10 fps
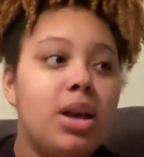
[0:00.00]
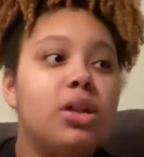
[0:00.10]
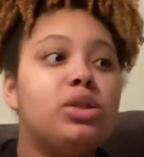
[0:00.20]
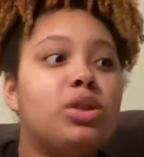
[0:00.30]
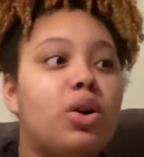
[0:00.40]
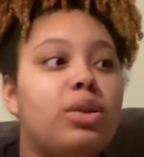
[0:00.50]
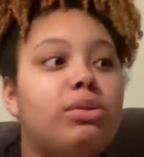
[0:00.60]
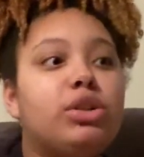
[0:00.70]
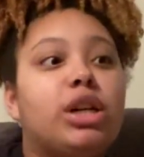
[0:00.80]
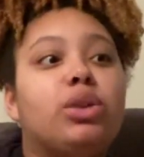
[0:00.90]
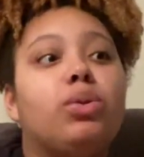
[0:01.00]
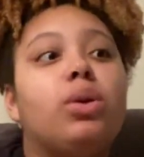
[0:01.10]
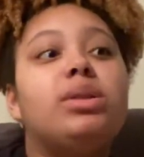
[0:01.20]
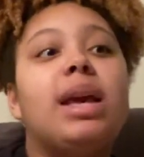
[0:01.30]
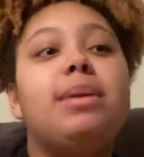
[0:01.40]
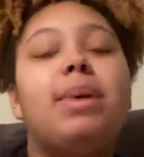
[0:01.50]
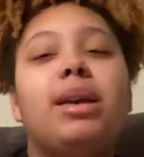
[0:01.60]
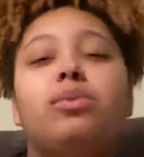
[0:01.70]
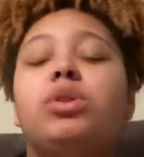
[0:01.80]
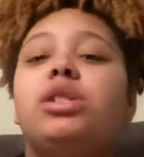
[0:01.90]
So they were trying to rotate
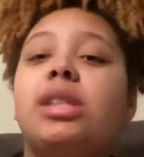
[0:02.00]
which